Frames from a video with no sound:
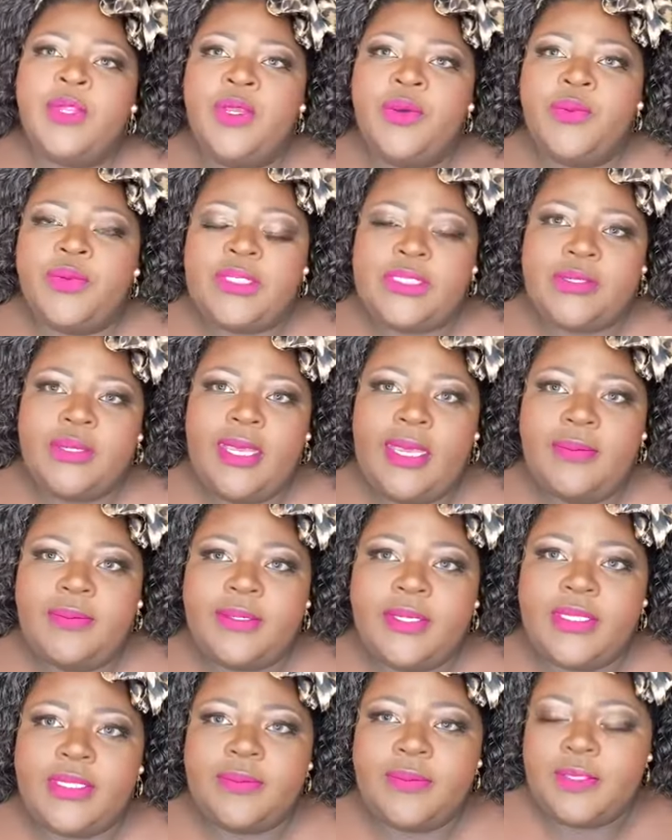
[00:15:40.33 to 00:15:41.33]
we still have
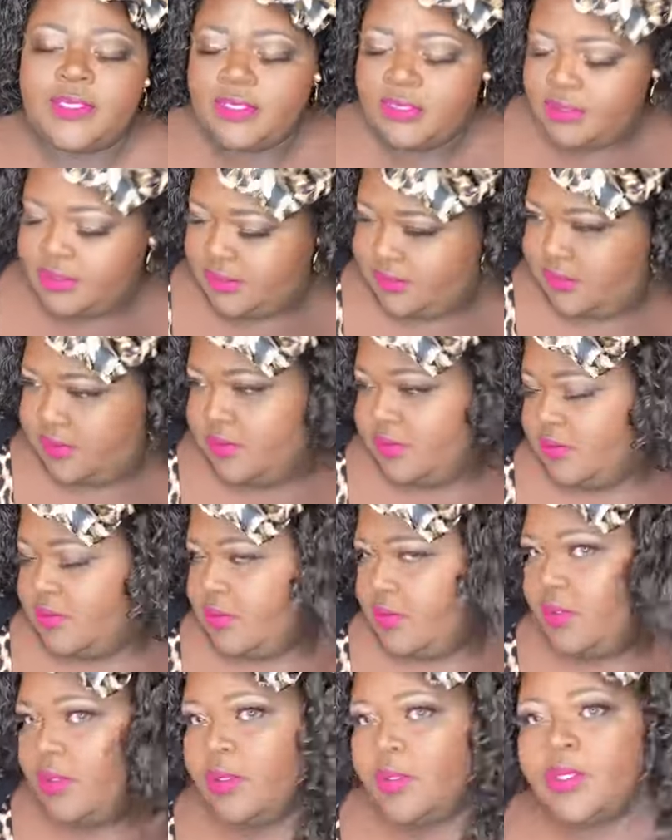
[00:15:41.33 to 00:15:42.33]
another piece.
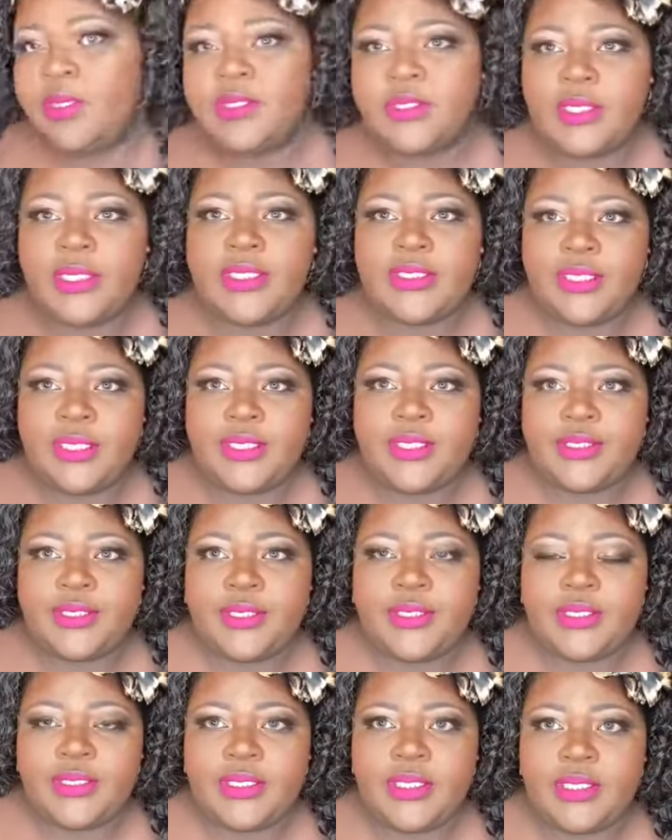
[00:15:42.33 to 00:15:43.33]
So let's get
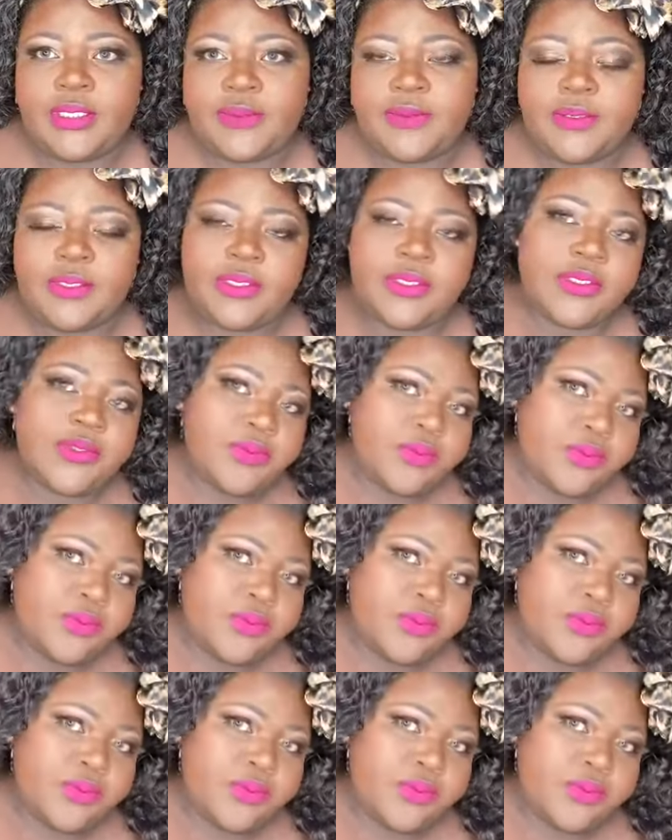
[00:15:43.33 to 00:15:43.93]
into this next piece.